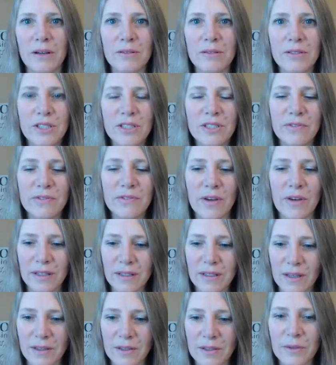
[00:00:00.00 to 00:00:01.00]
just find
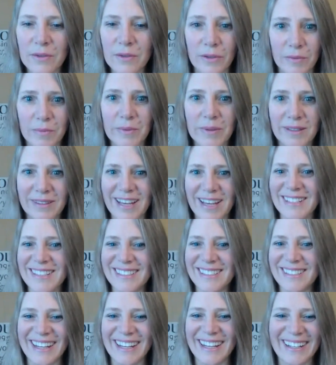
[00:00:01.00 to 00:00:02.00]
another group.
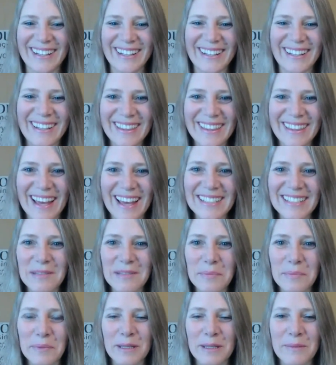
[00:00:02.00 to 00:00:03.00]
That's that's
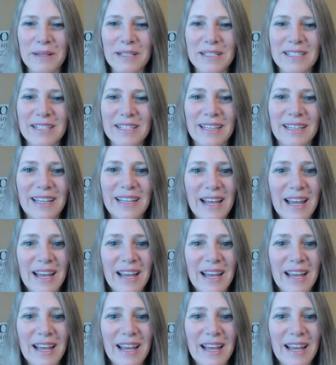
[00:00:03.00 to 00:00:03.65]
pretty much it.